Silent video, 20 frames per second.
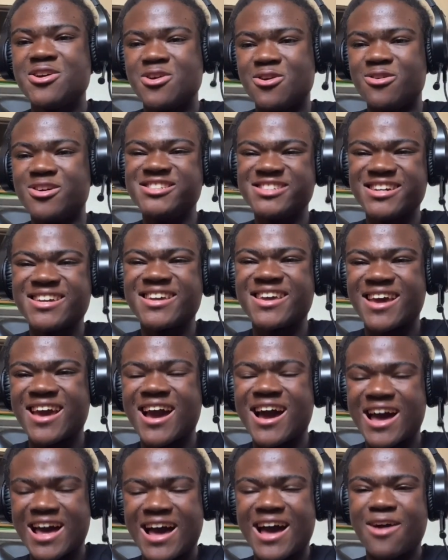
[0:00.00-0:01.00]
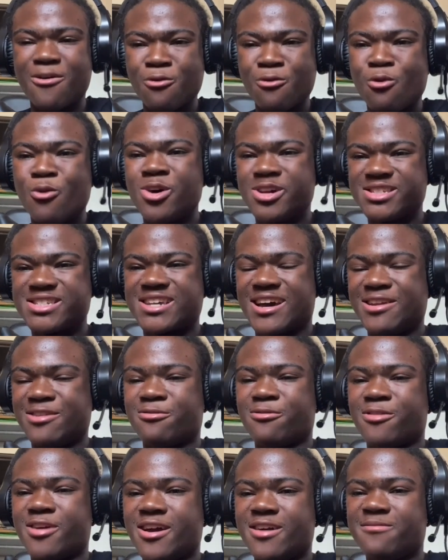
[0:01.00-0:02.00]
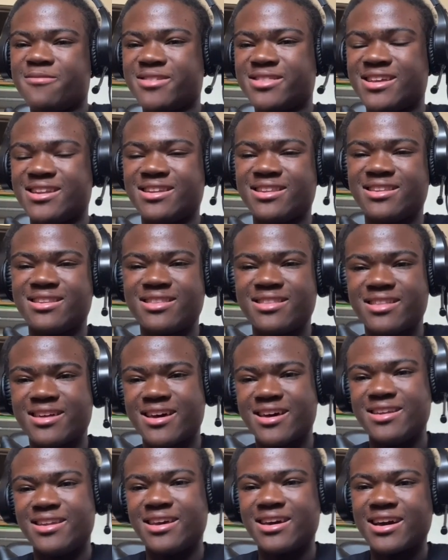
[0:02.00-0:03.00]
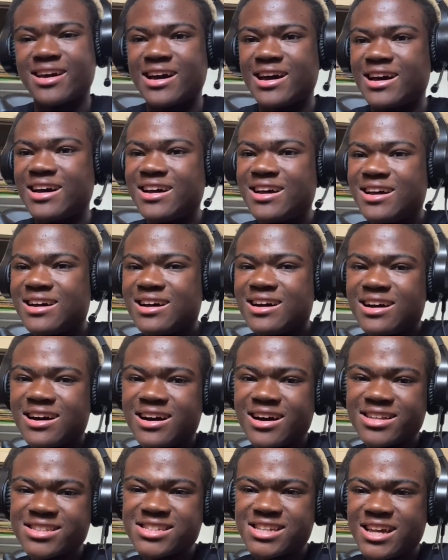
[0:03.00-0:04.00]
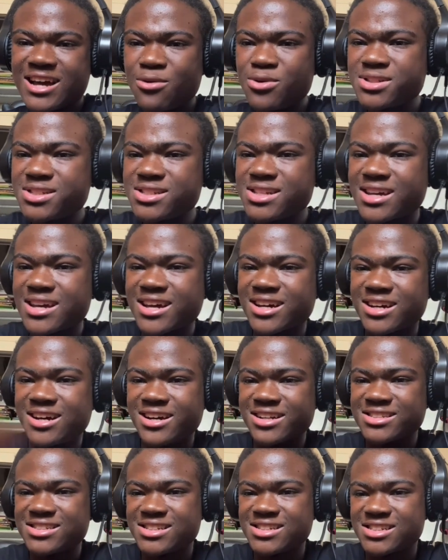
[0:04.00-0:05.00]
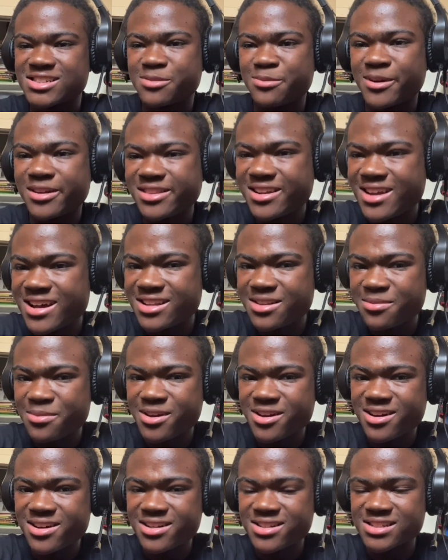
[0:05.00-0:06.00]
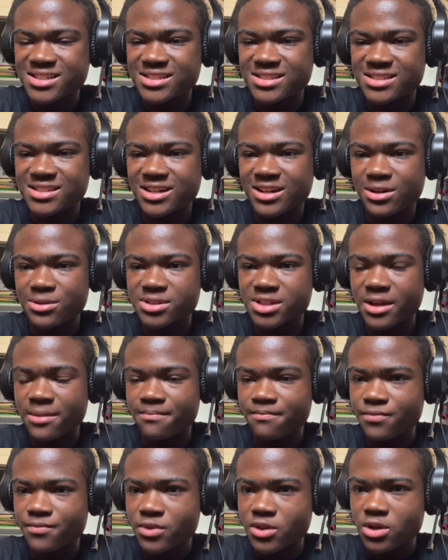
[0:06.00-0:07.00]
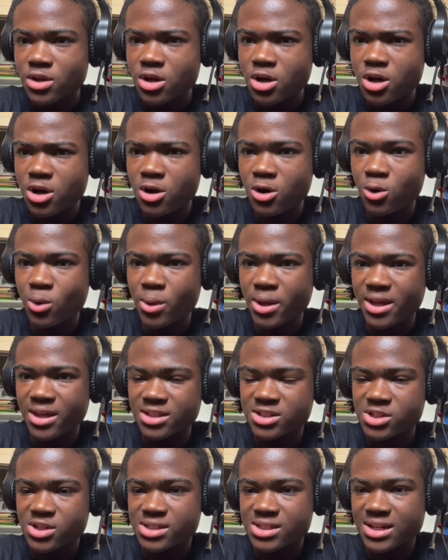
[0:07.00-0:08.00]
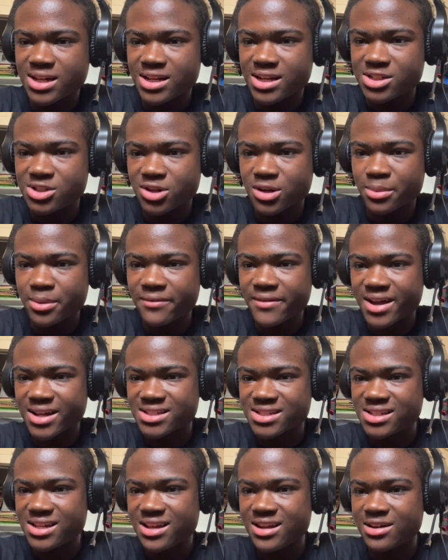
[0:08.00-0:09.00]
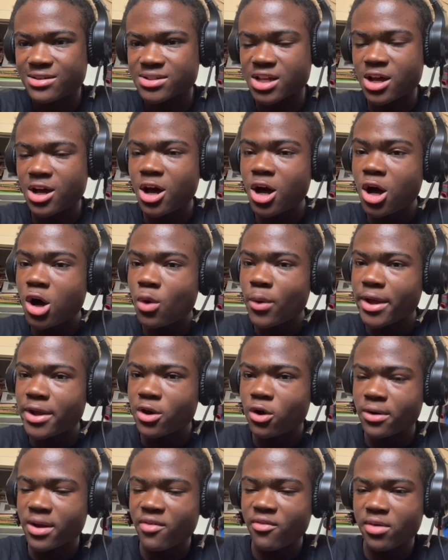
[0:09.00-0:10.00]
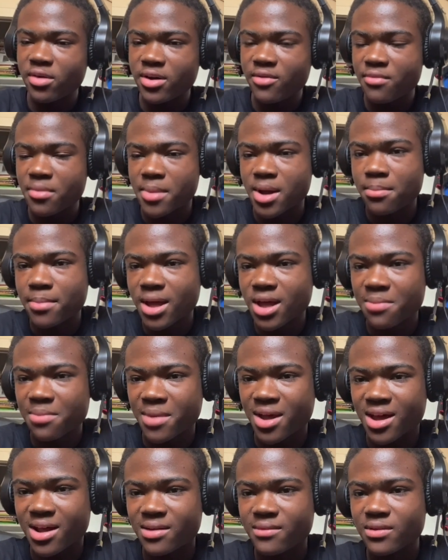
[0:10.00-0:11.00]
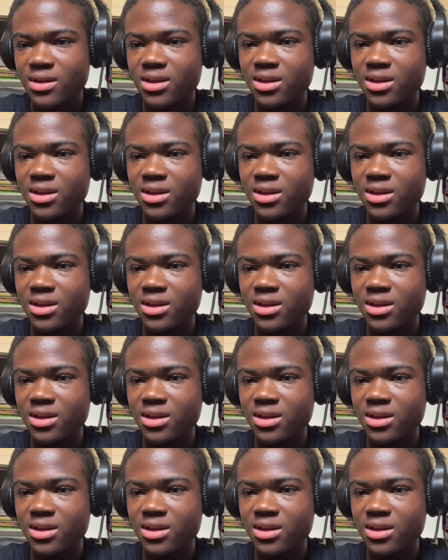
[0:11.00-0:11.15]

which okay, I, I was kind of right, but then the ending. I honestly, I wasn't honestly expecting that to be honest, and so I was like, oh wait, so is it gonna joke about vaccine? I was like, oh wait, no, never, never mind, Mega Man.